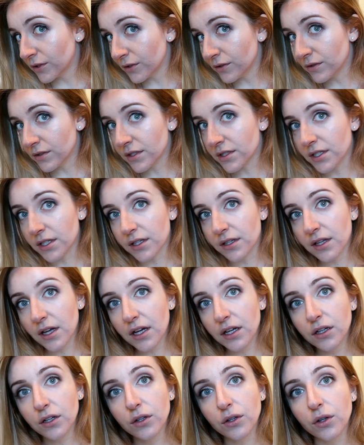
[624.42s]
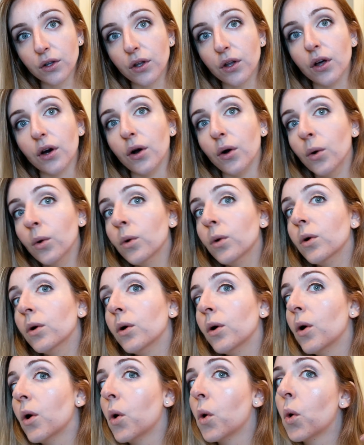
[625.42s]
Do you see that glow?
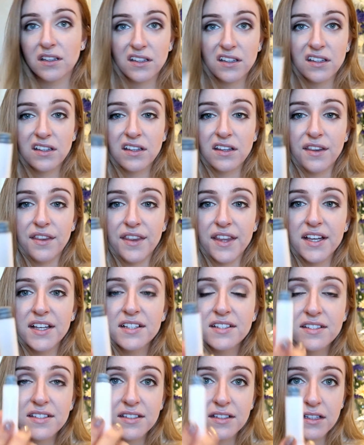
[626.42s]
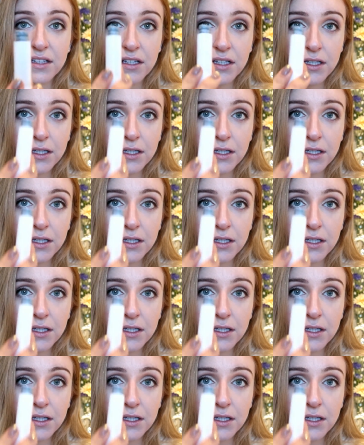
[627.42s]
This